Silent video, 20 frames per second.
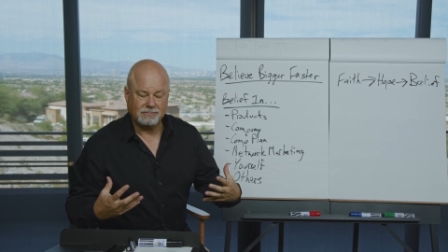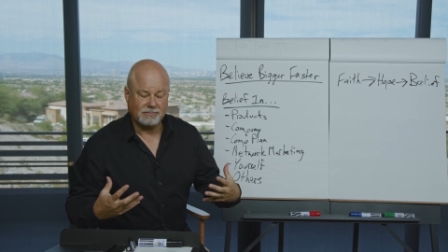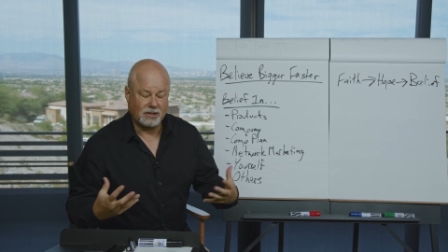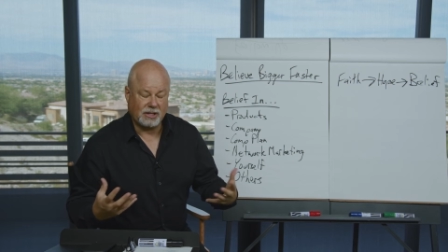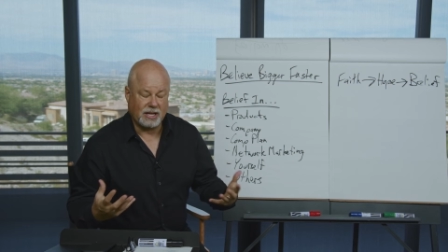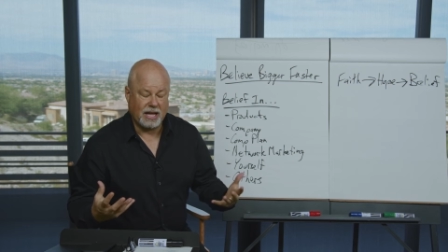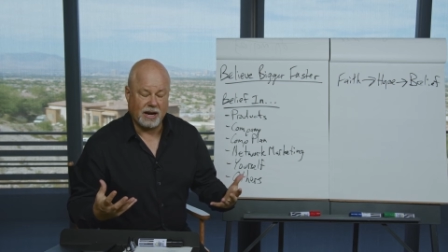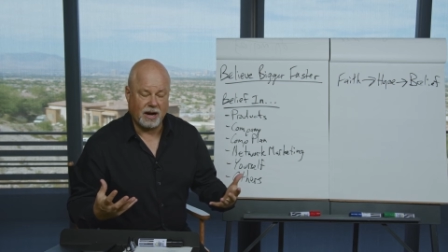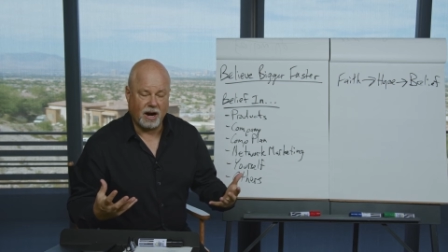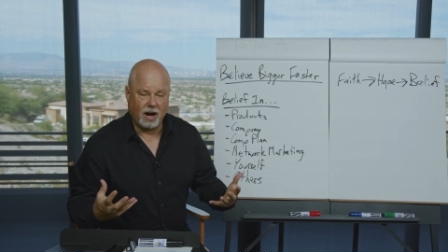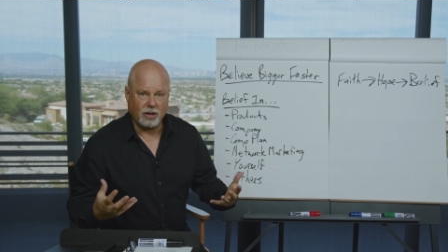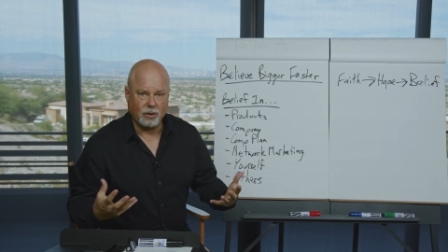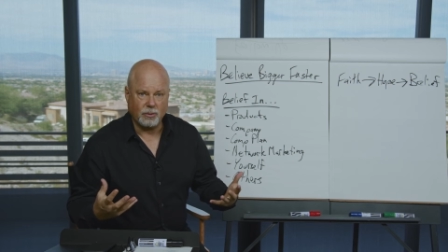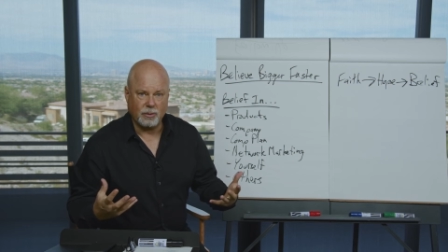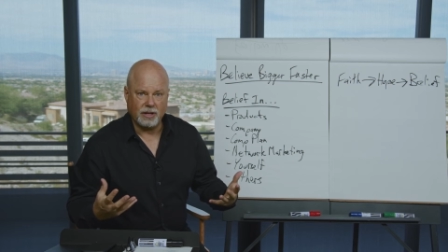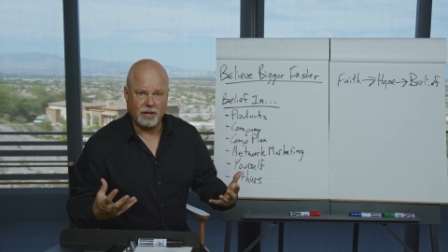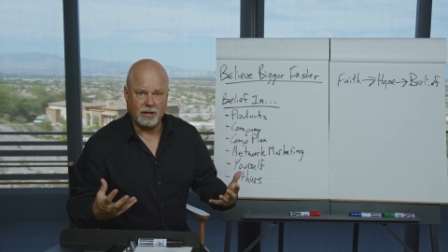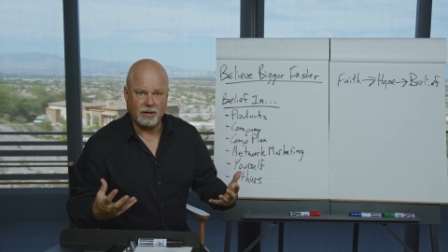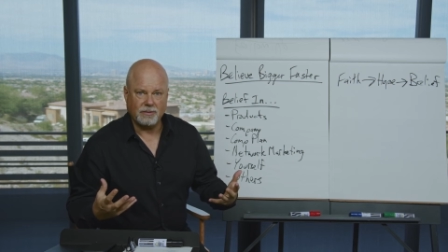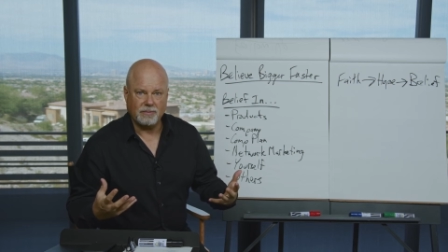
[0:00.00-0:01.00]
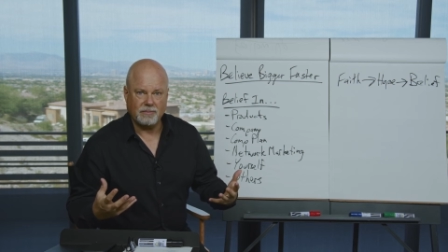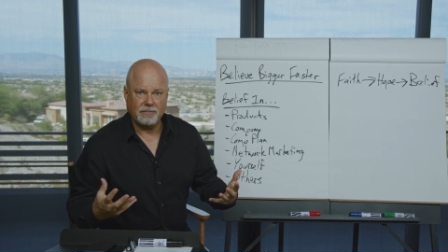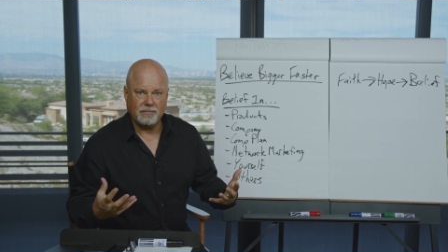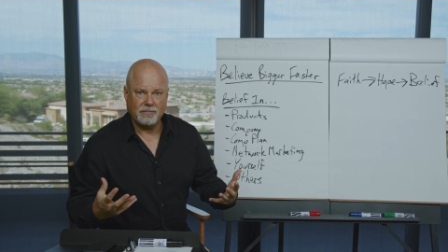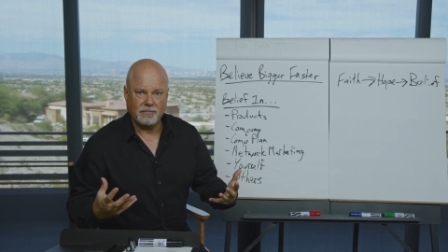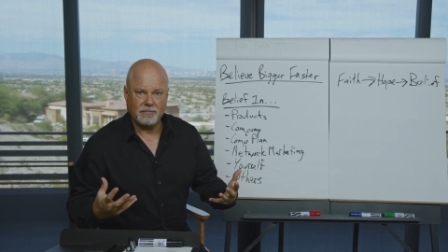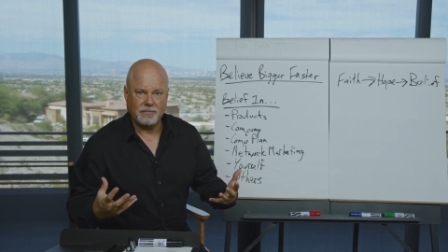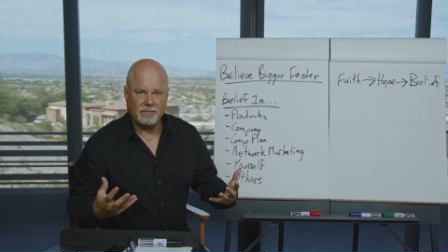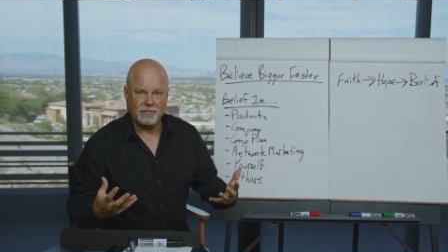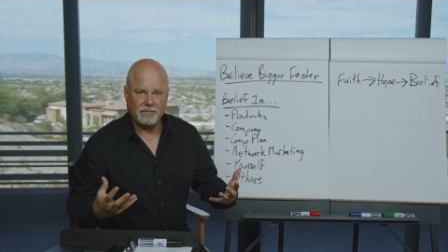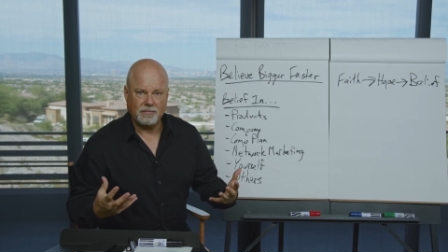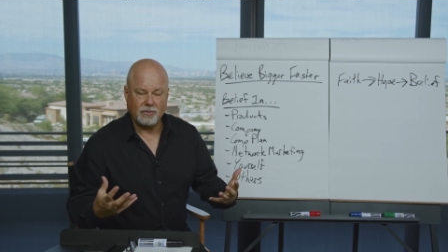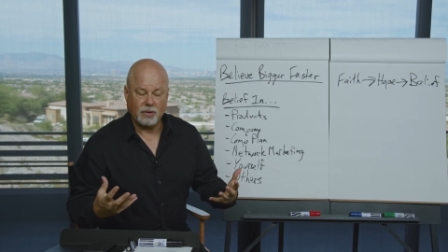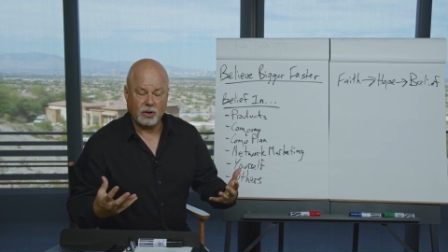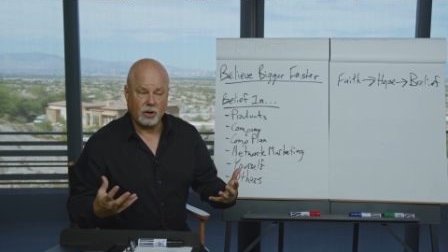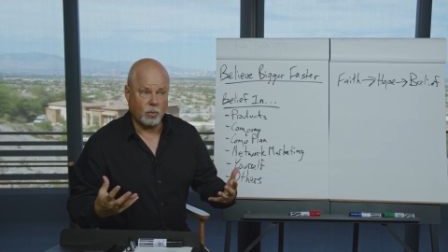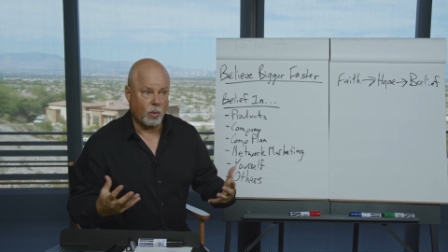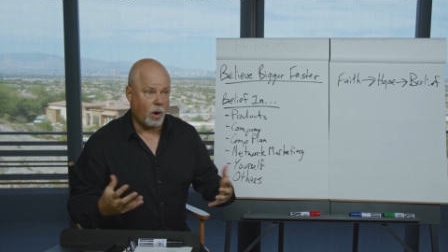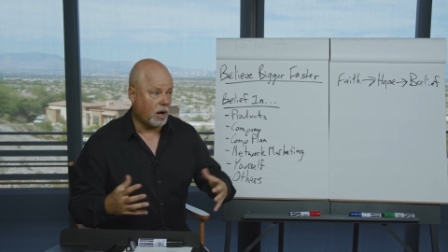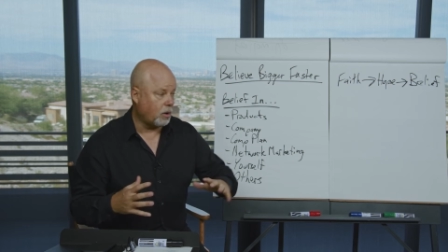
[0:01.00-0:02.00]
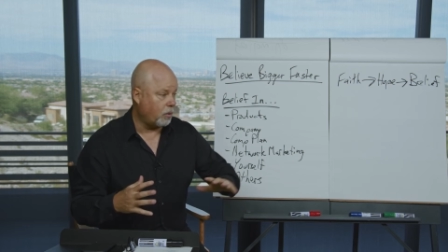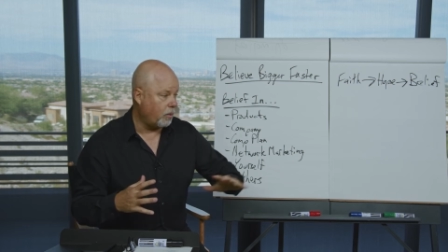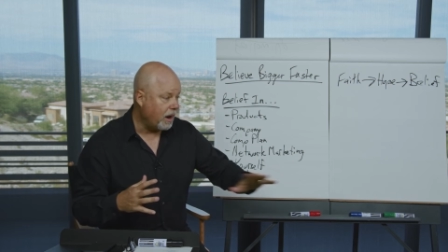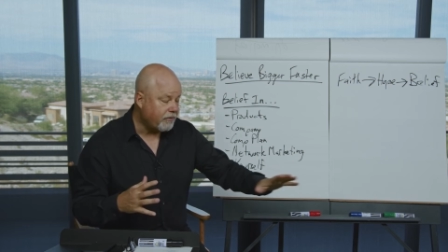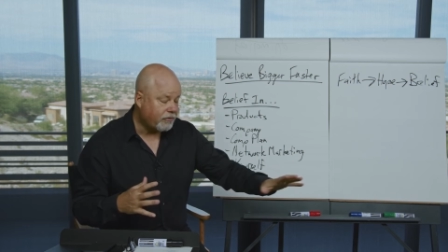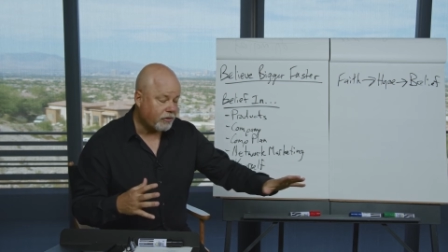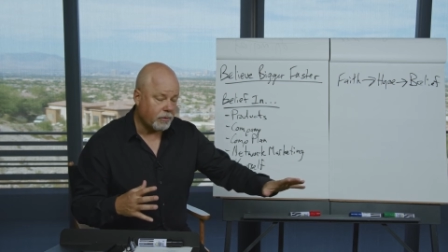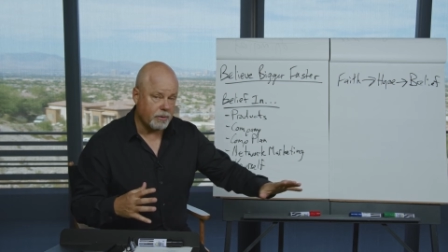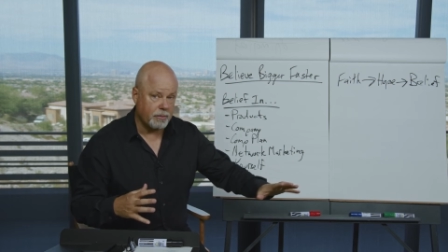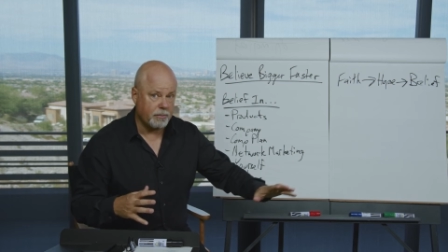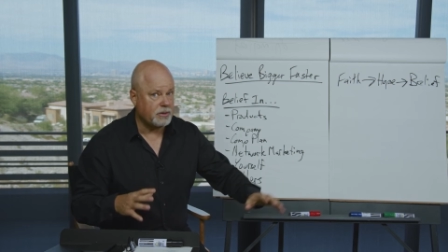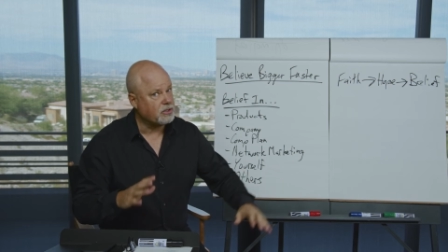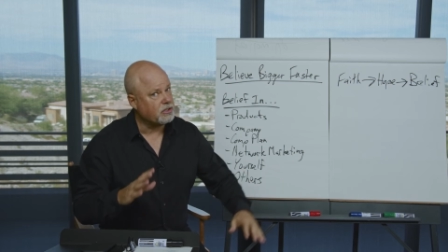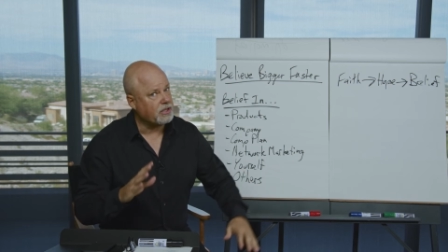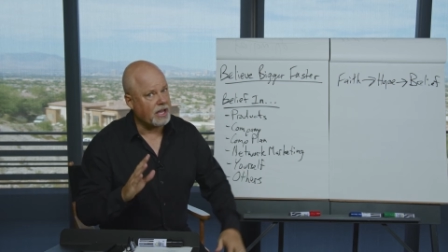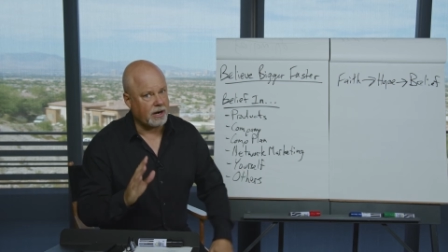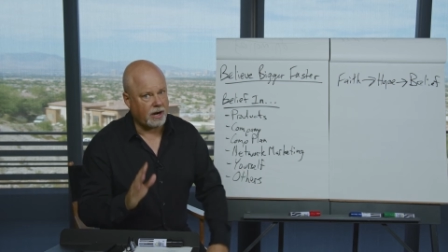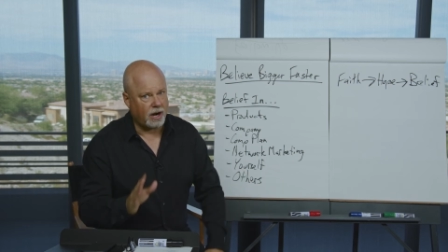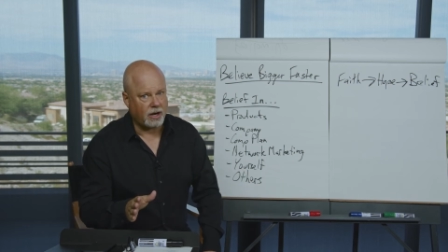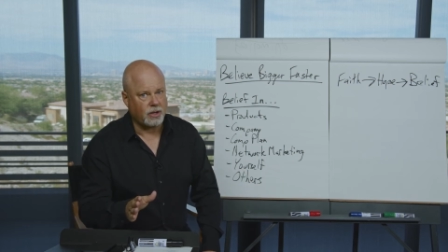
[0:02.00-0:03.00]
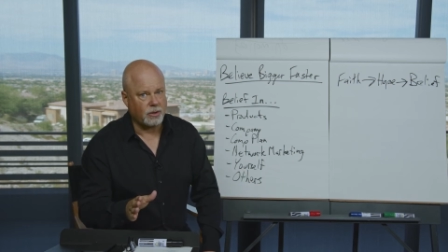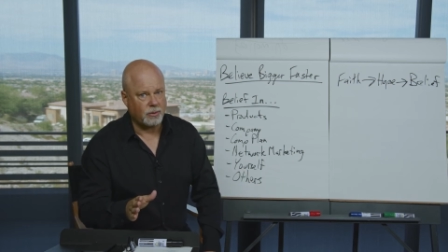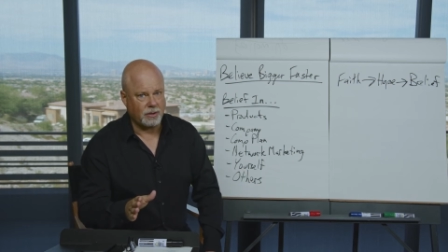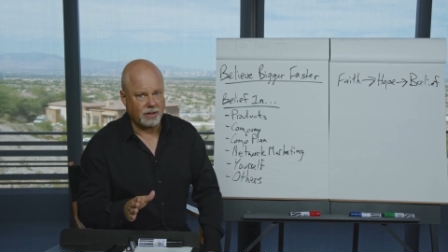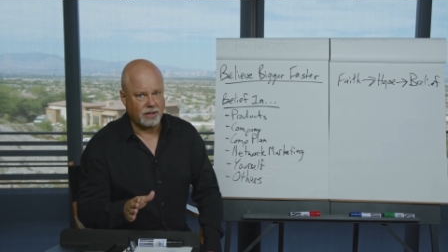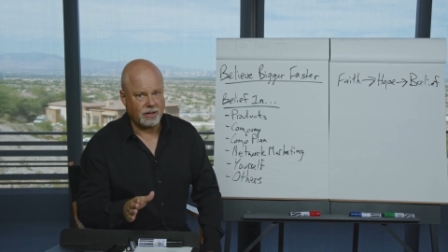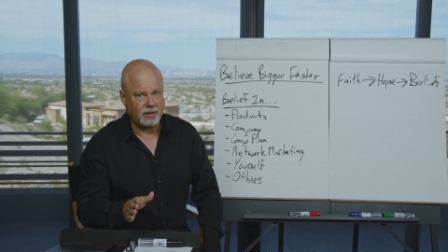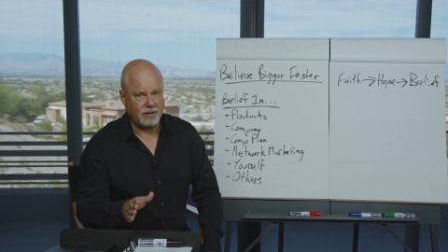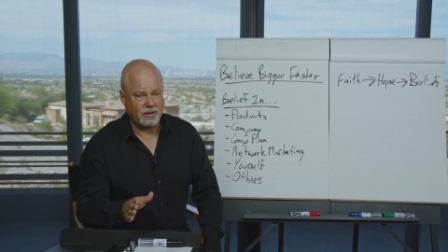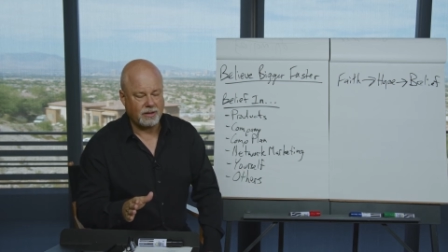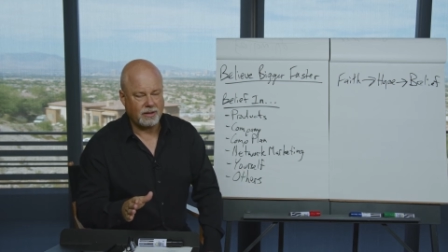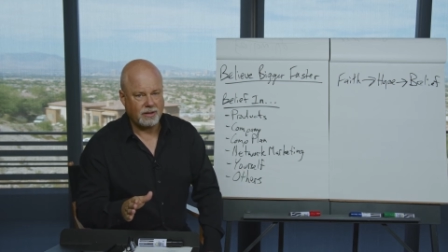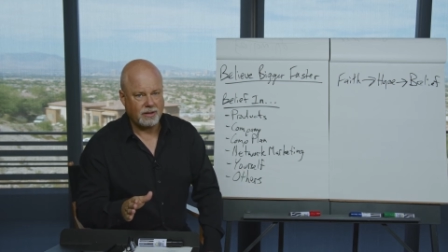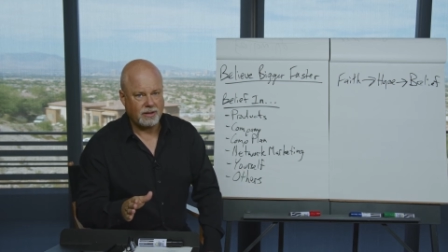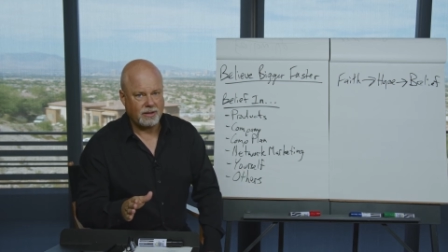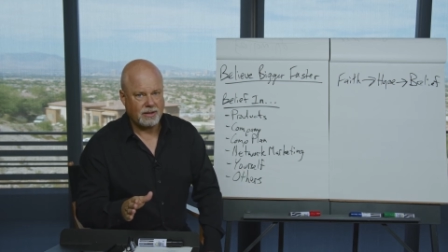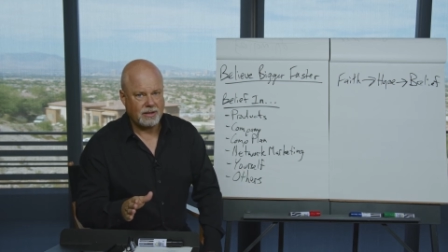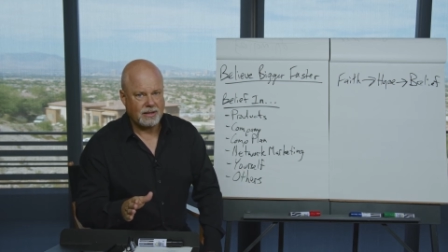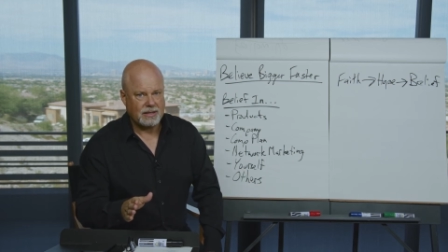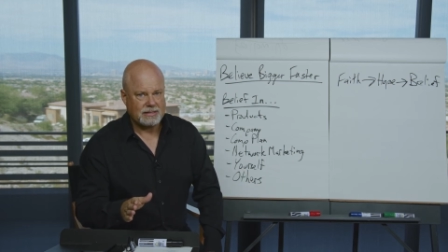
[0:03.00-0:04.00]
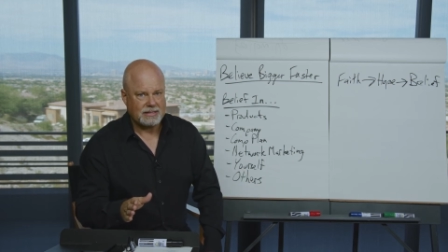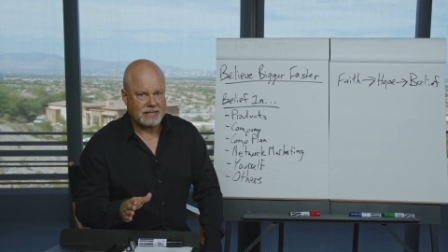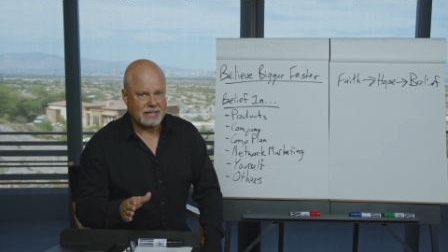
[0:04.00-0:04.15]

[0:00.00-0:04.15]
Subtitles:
Can't argue with it. You can walk away from it, but you can't argue with it. See,